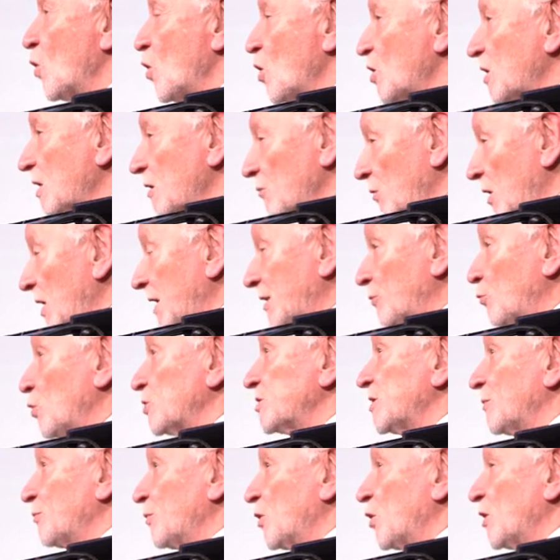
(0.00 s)
on, well, there
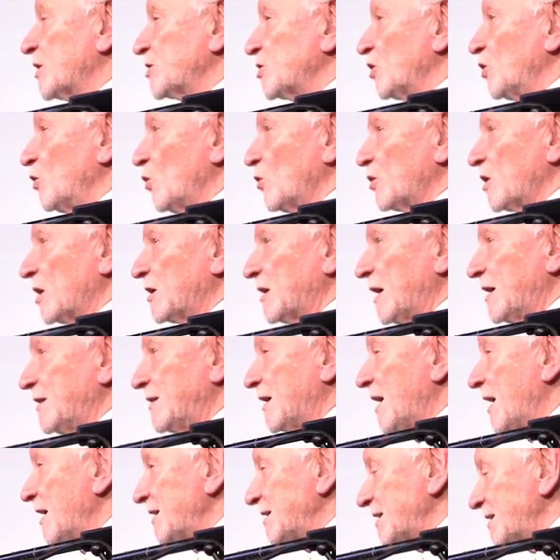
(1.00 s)
wasn't a question going online there.
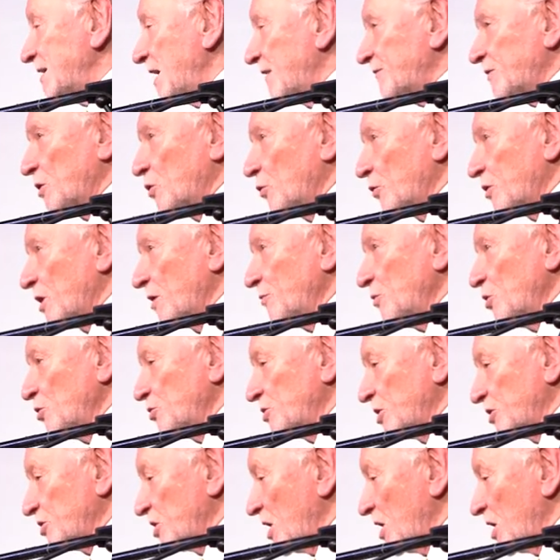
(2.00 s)
I didn't have to go to a music